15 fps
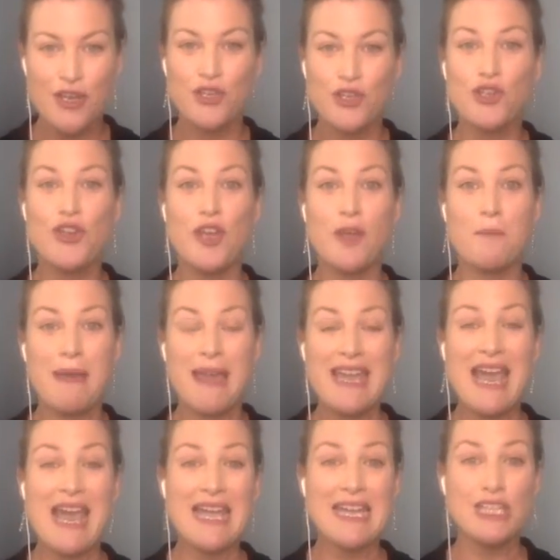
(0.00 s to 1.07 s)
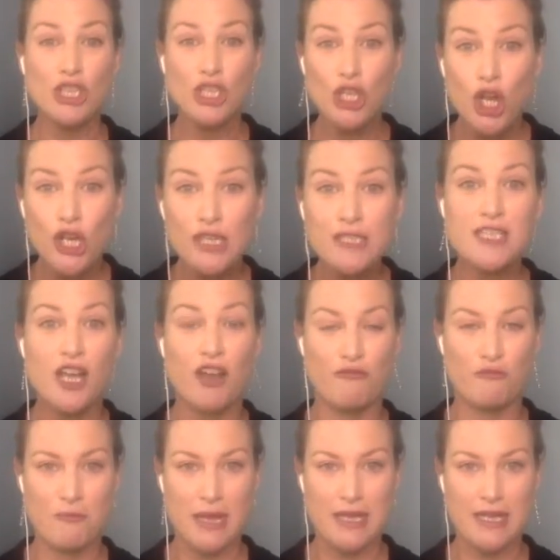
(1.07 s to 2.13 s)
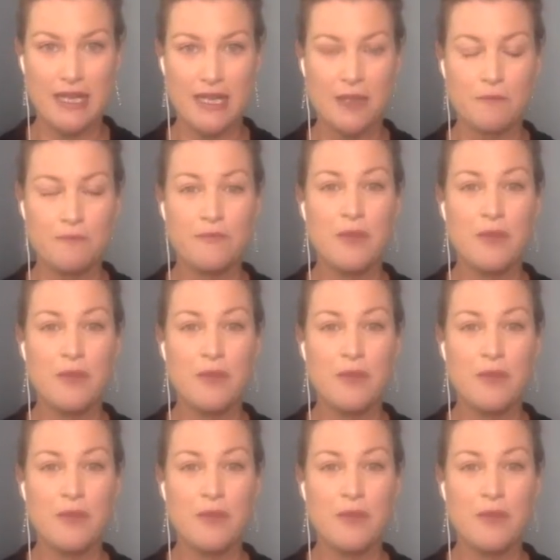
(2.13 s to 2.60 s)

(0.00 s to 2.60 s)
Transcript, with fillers: you can make a lot of money